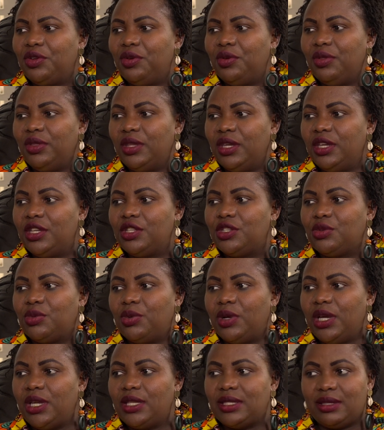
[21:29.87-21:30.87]
Do you think it's
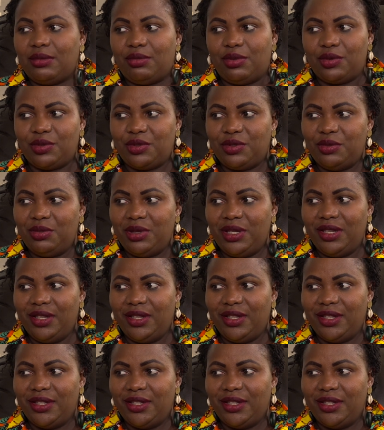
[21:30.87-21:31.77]
where it's supposed to be?